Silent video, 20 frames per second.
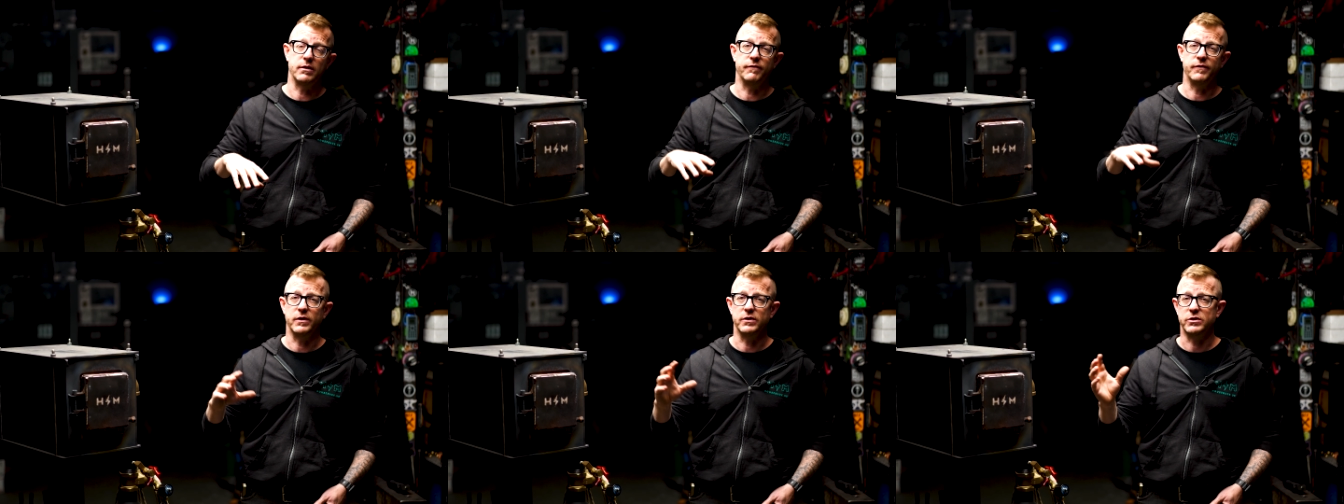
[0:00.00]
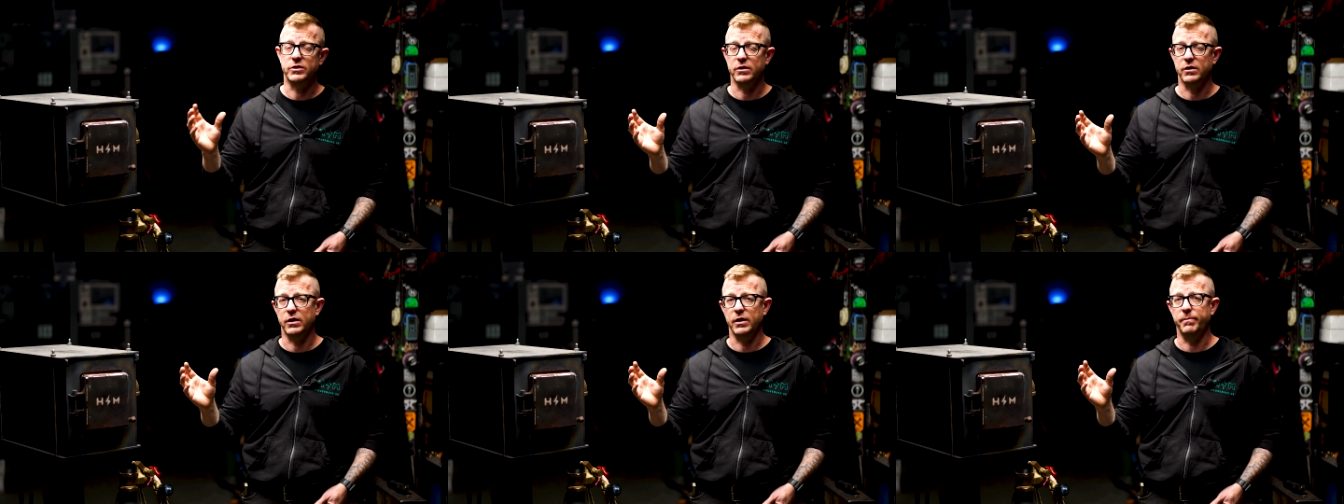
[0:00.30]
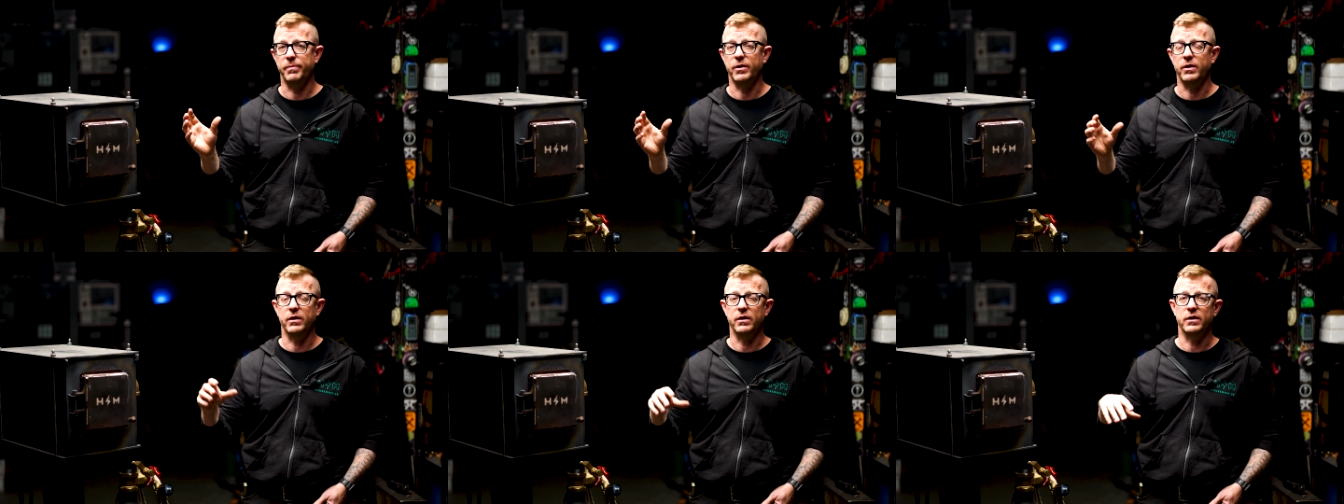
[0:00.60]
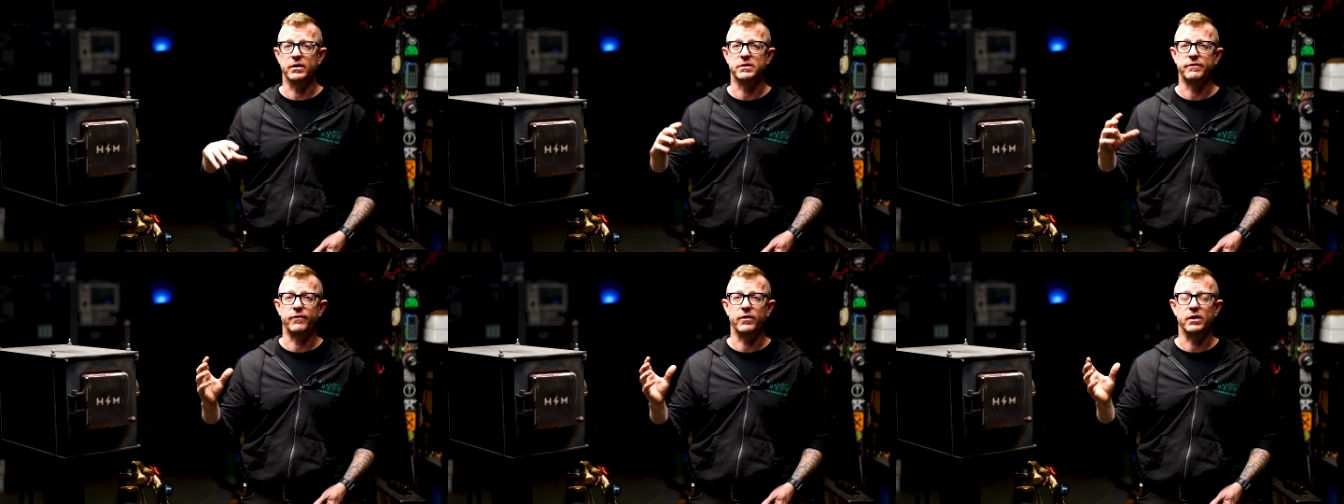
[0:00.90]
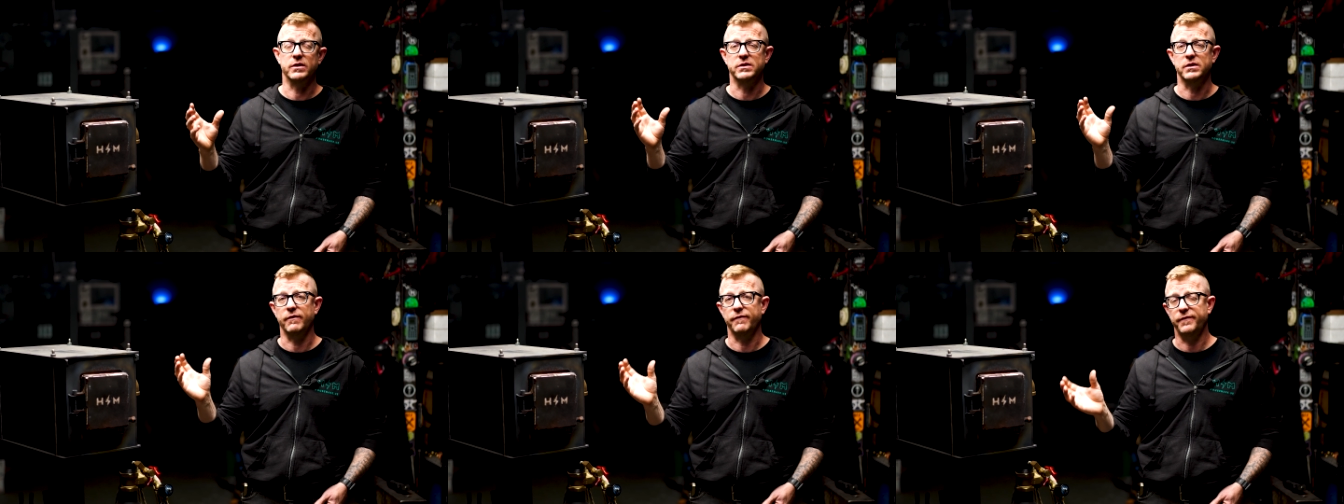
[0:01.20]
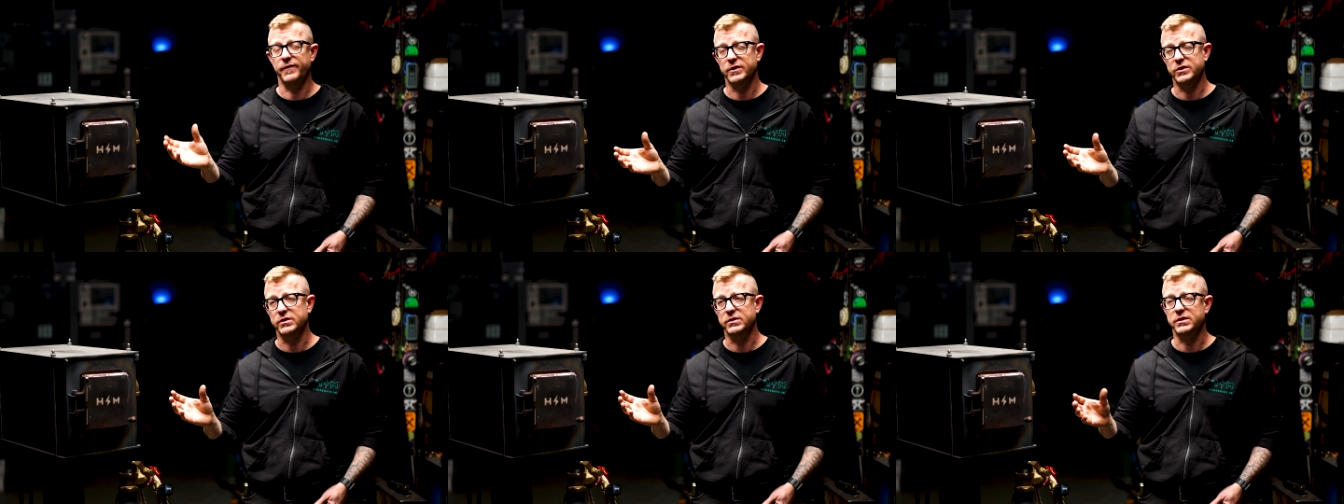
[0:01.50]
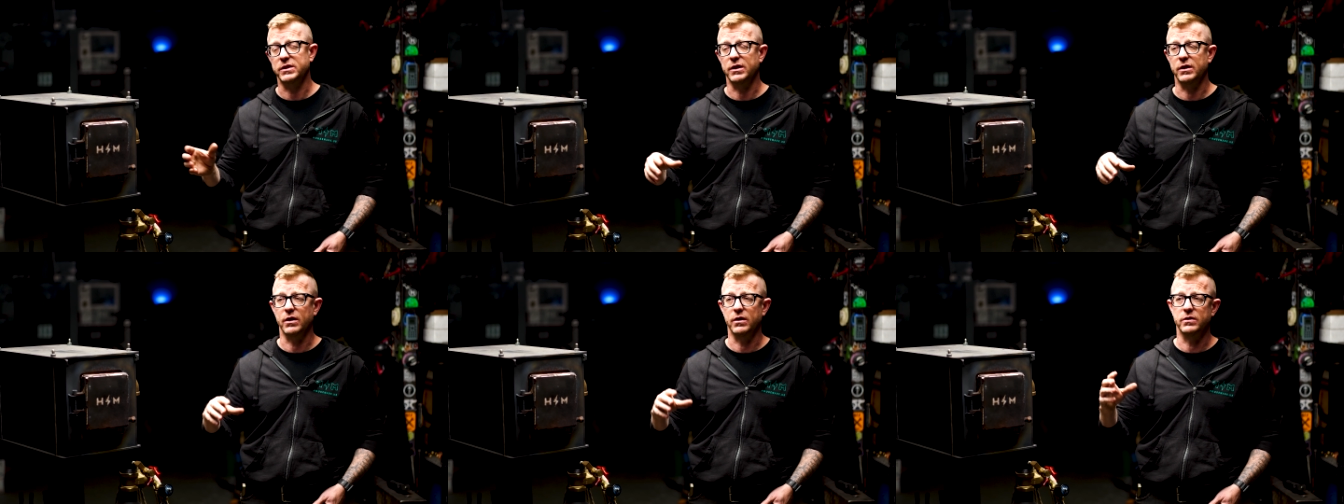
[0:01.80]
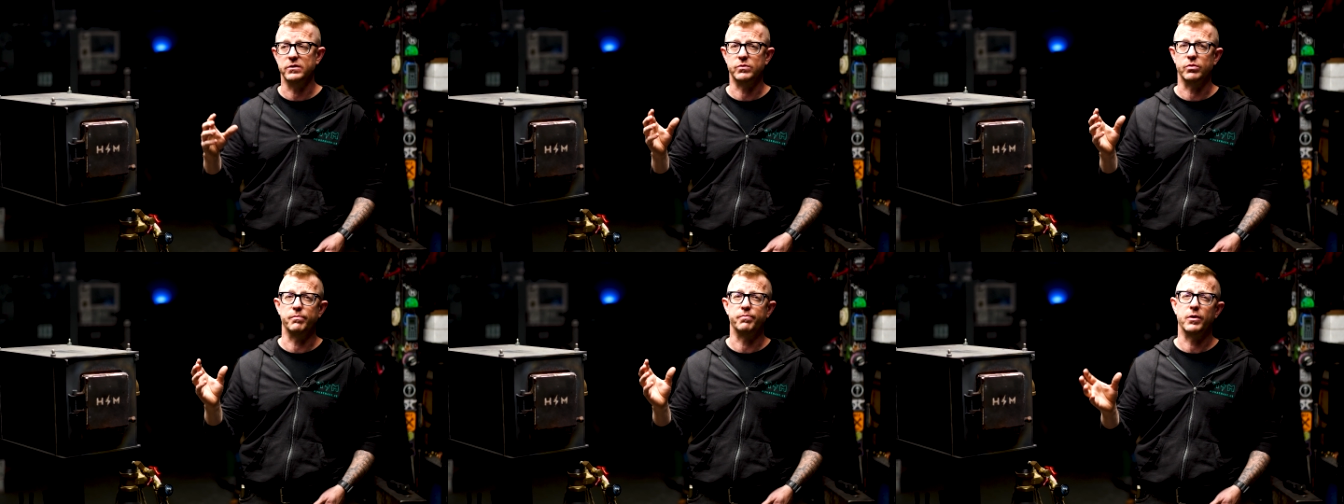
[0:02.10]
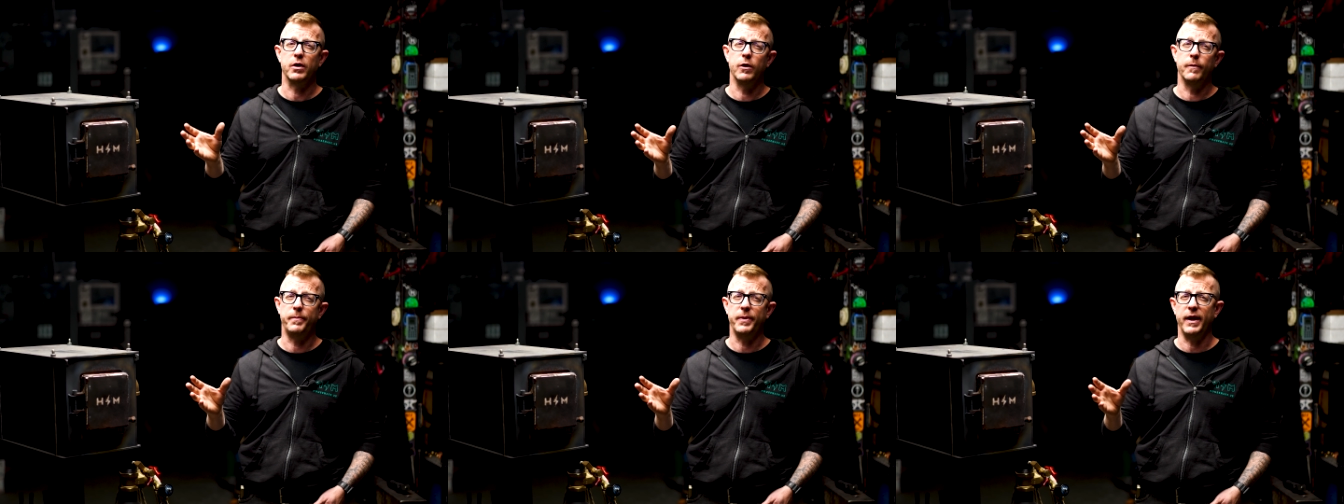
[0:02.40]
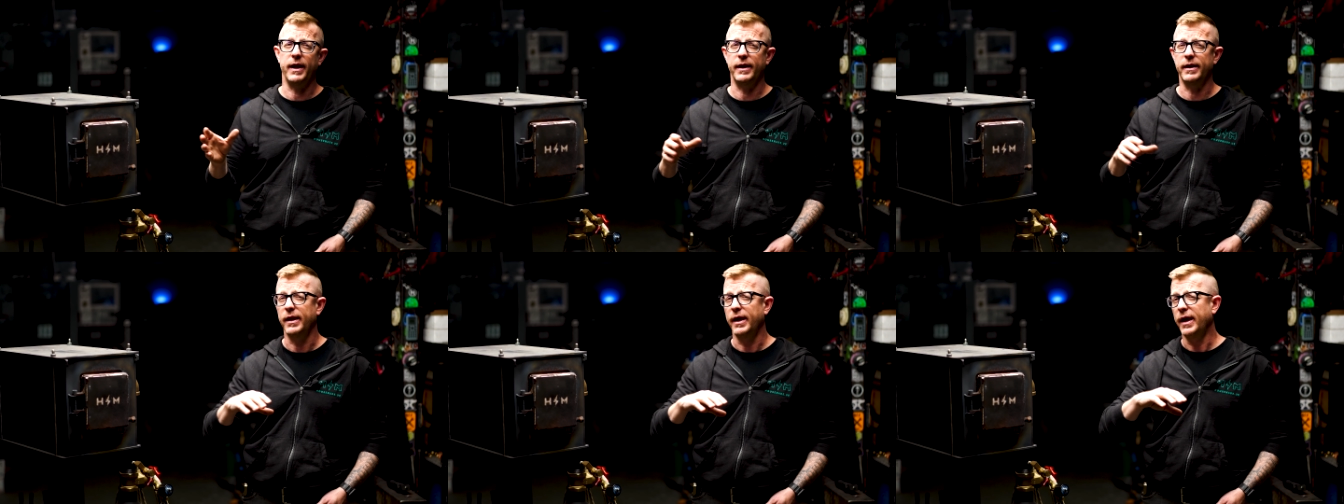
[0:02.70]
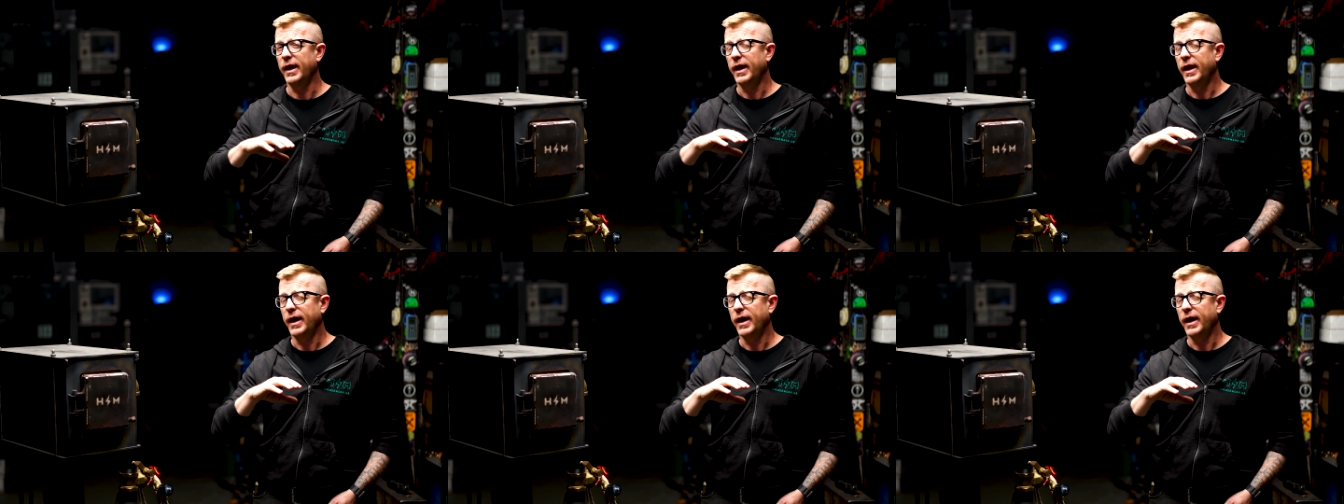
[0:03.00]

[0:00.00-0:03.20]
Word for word: and a Venturi burner as far as the efficiency goes with propane?